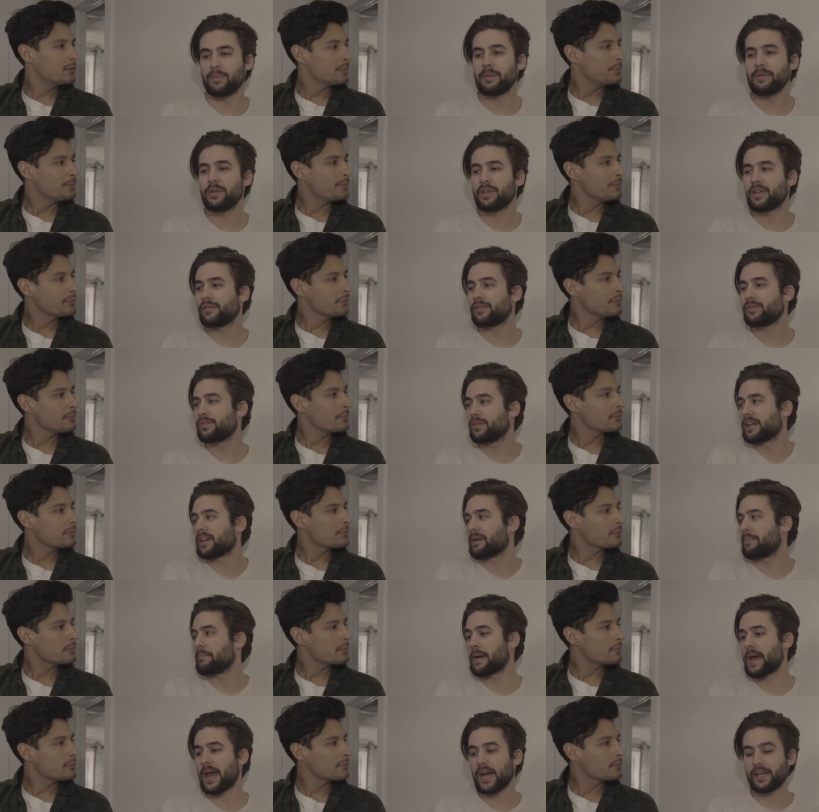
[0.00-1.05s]
Speaker 1: maybe you can even do it like
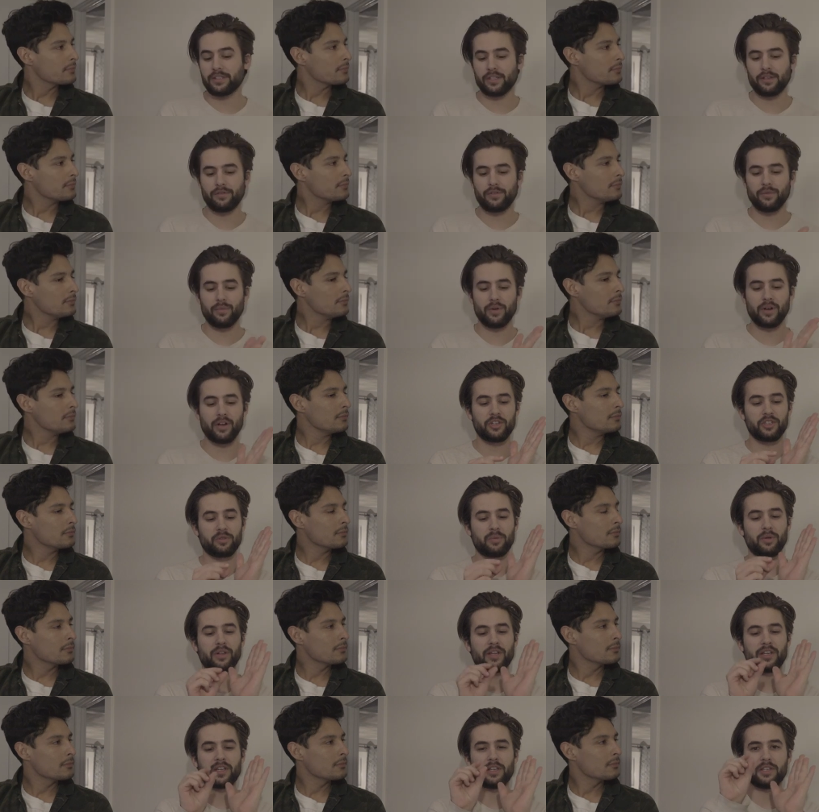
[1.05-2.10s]
a mask if you wanna
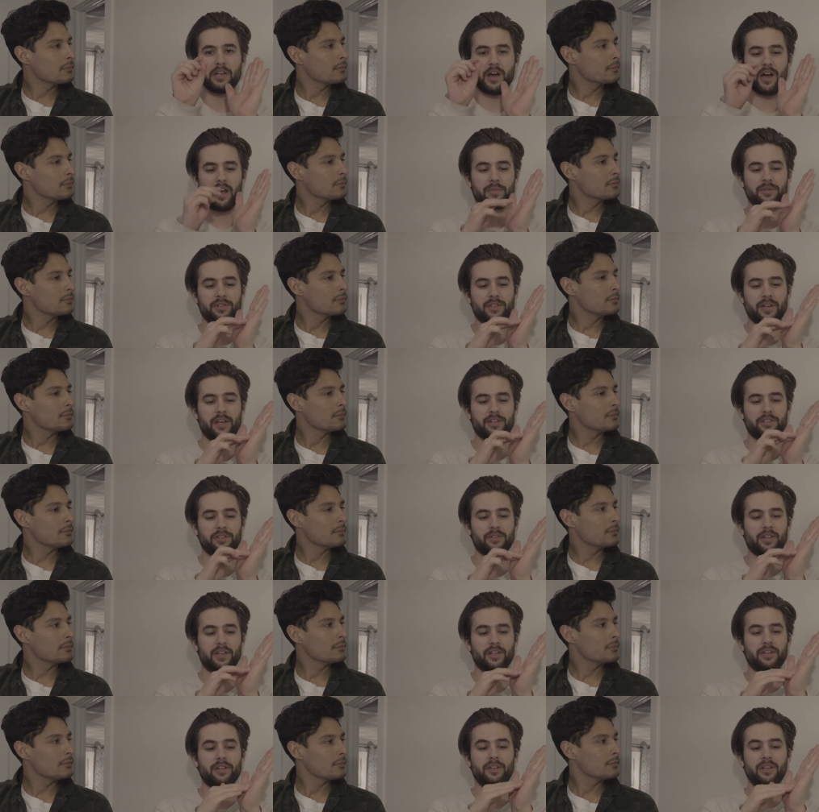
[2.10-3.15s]
just put like a dime size
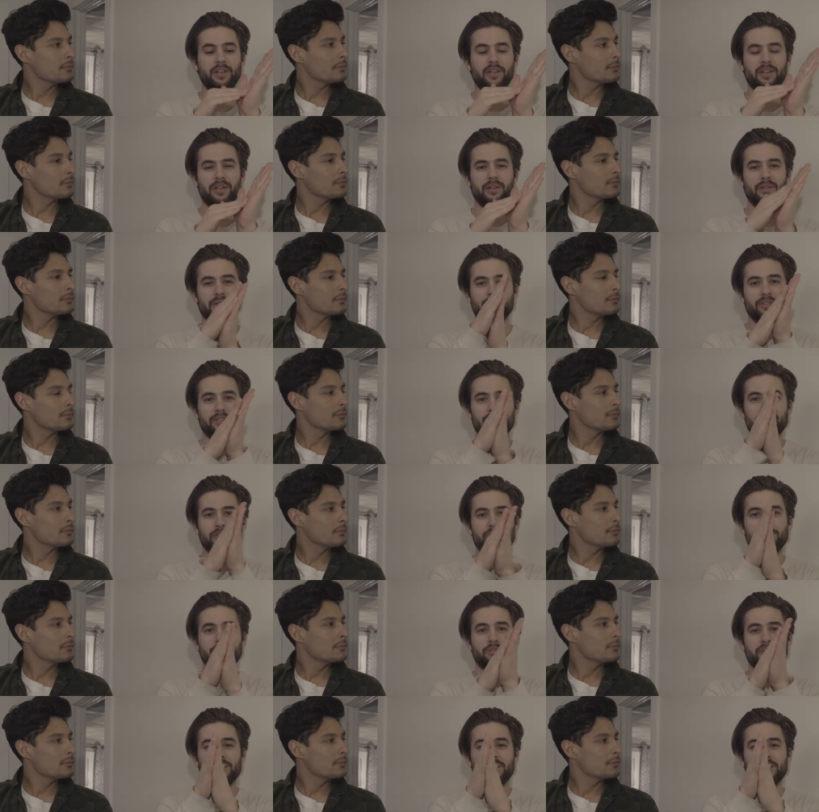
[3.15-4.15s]
and like just do